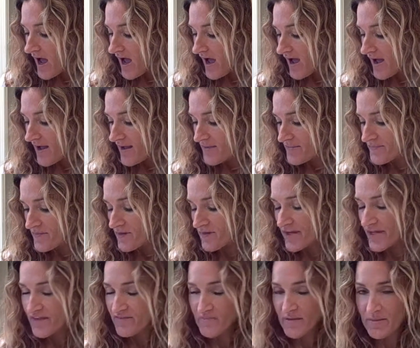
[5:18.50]

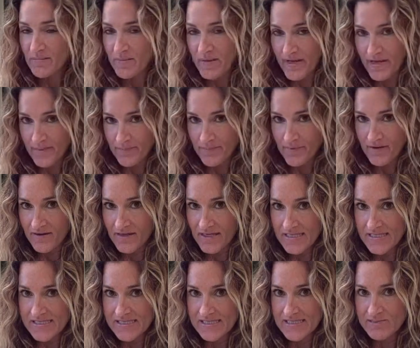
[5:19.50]
Okay, if my makeup
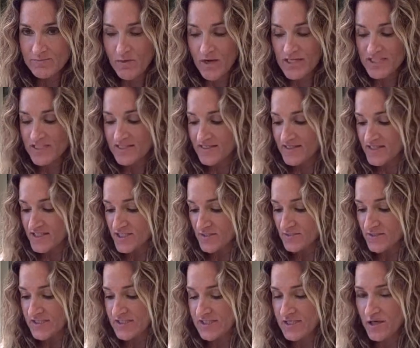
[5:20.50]
artist is watching this,
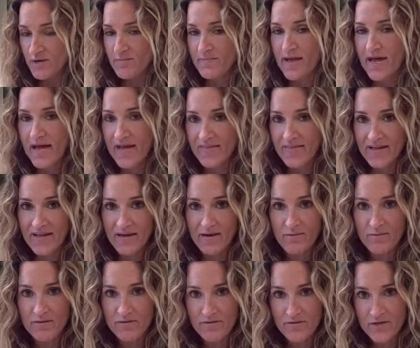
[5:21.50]
she'll be so mad that I
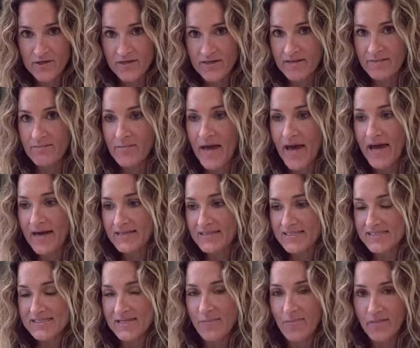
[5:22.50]
reverted back
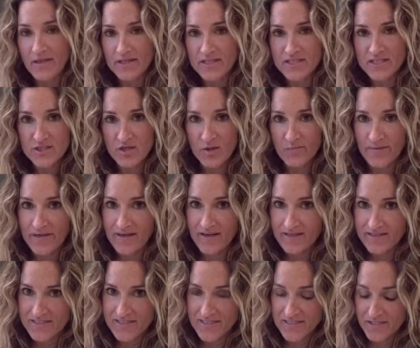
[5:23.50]
to something she told me
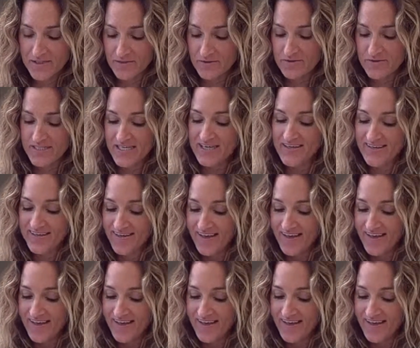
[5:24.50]
not to use.